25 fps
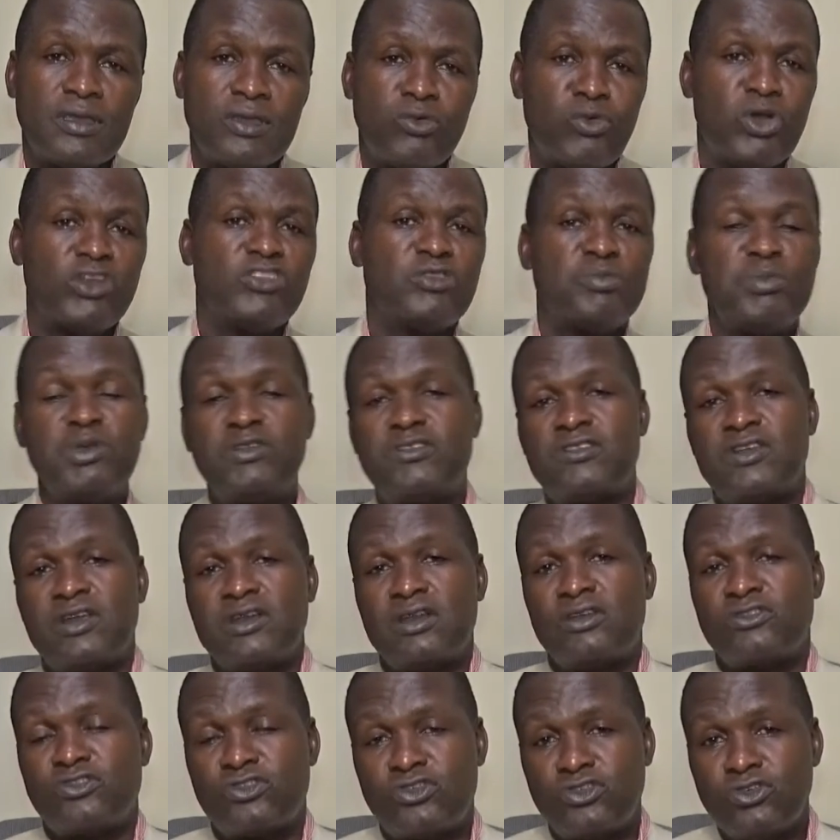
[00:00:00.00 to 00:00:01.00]
He was
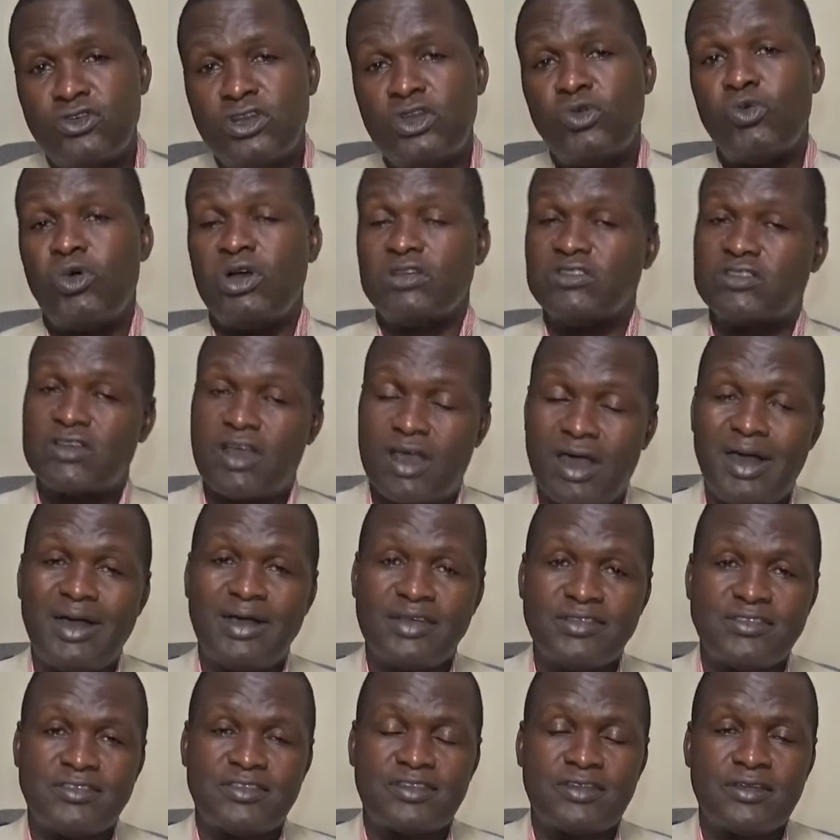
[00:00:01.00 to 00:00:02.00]
misunderstood. He was
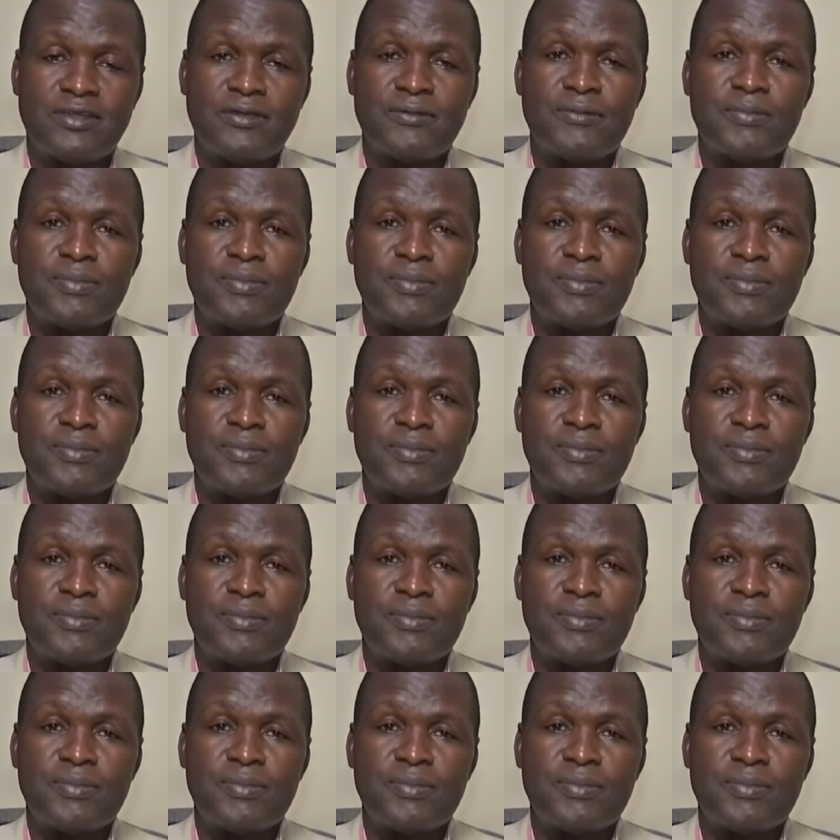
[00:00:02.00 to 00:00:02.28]
cursed.